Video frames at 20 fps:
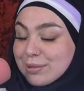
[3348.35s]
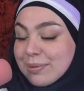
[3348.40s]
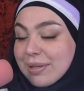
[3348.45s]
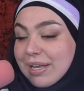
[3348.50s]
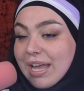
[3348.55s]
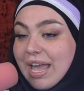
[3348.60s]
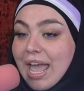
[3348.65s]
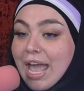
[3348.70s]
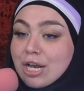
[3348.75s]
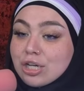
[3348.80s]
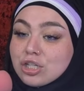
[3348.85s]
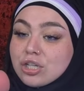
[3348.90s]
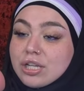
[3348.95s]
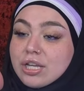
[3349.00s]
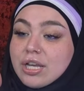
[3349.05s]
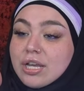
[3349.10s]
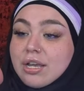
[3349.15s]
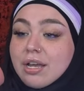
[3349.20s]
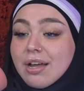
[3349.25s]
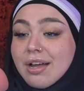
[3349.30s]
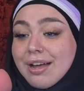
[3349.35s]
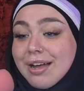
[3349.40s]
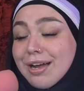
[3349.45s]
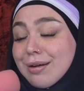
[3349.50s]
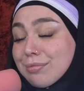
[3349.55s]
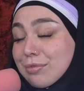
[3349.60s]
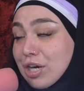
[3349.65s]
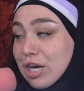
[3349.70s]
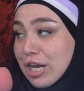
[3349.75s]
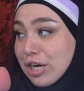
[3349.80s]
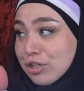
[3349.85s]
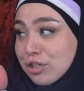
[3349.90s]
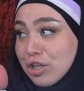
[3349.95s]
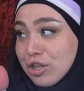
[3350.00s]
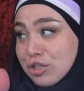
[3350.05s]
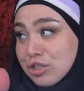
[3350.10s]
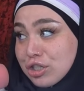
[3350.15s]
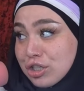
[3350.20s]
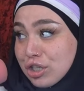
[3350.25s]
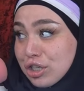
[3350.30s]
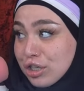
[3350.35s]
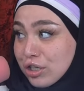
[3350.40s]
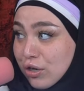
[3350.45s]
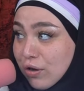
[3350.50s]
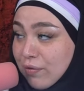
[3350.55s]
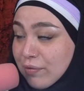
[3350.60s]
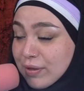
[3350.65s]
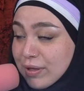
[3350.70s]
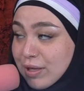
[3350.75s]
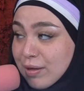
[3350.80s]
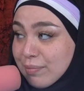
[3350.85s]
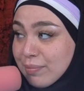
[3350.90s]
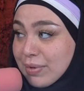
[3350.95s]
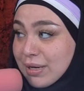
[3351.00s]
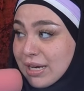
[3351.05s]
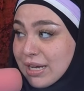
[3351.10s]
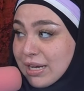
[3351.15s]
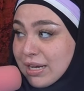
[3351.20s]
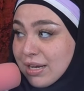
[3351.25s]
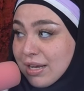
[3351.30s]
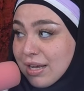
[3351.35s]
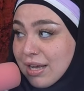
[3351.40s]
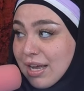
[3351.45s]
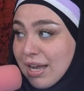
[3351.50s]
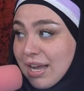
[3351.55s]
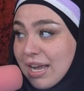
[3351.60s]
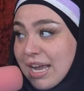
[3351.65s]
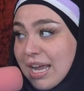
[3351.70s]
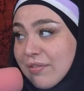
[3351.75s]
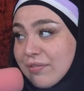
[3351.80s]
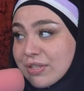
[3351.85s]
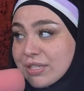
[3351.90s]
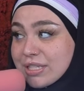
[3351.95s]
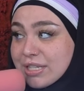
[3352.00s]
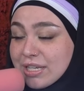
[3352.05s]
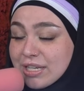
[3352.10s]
He's like, actually, I'm not actually the CEO of the company. I have a